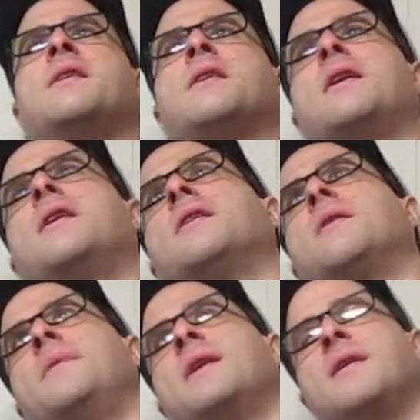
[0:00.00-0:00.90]
uh,
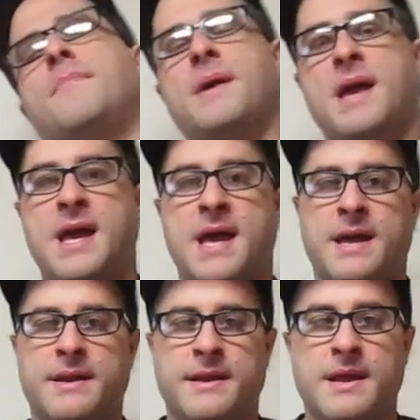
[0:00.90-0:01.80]
coming up,
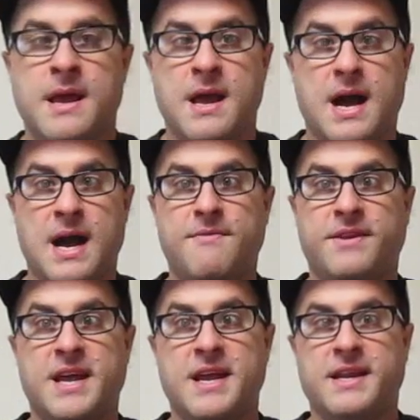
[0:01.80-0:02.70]
and I haven't
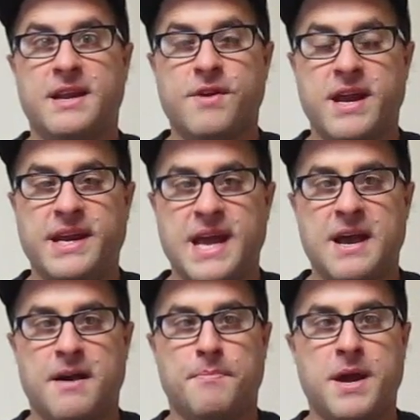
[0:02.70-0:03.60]
done any decorating
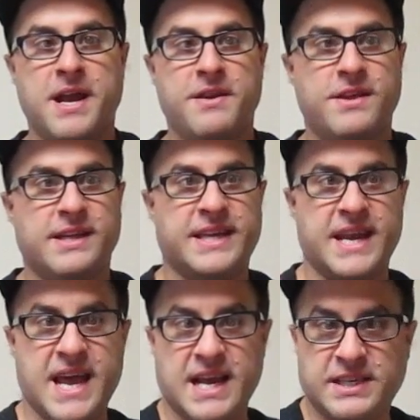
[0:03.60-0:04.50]
yet. I'm probably going to do that
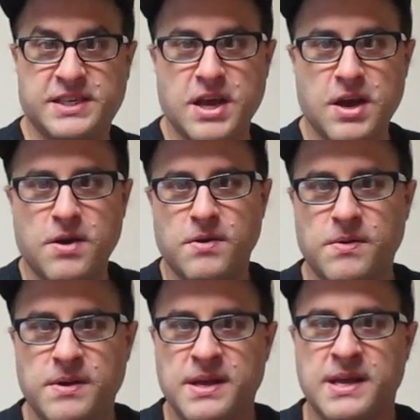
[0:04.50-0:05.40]
today,
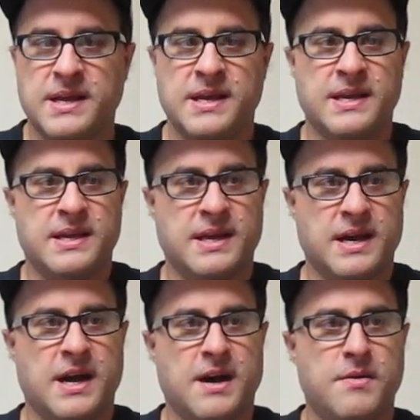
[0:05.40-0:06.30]
so
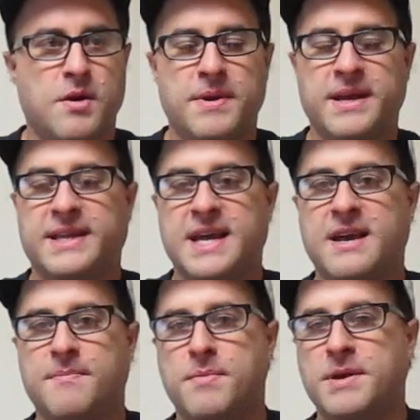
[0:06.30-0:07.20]
uh, hoping to get that. I
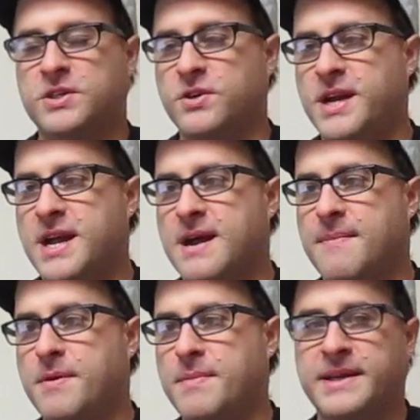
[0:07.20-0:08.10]
to put my tree
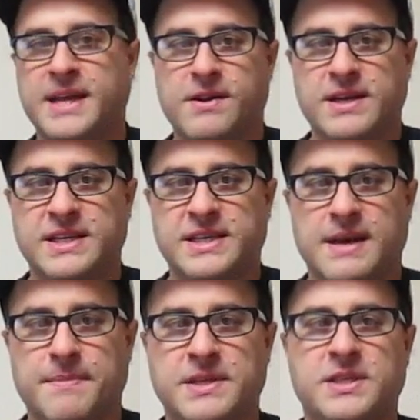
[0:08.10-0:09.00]
up, put my decorations
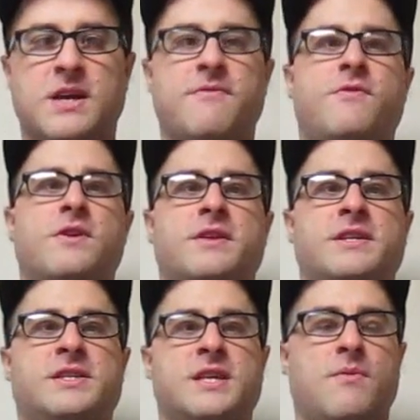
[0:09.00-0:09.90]
up, and so forth
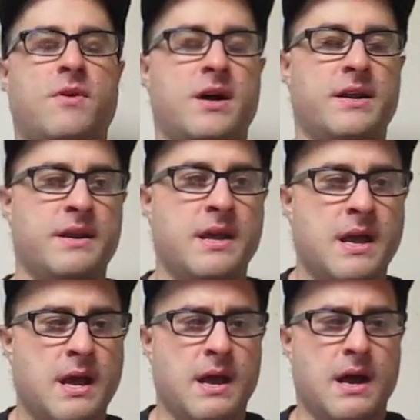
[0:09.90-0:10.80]
and so on.
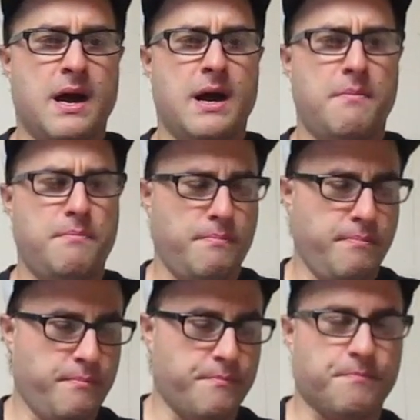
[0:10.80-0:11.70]
Um,
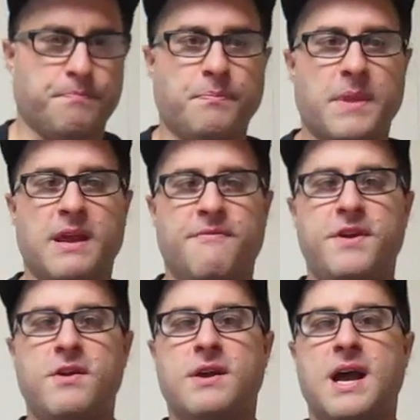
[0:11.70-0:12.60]
if
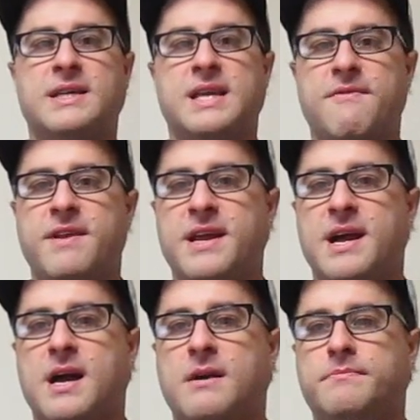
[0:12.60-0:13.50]
you guys have any
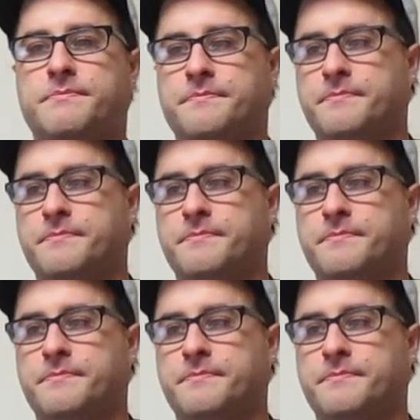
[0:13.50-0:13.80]
um,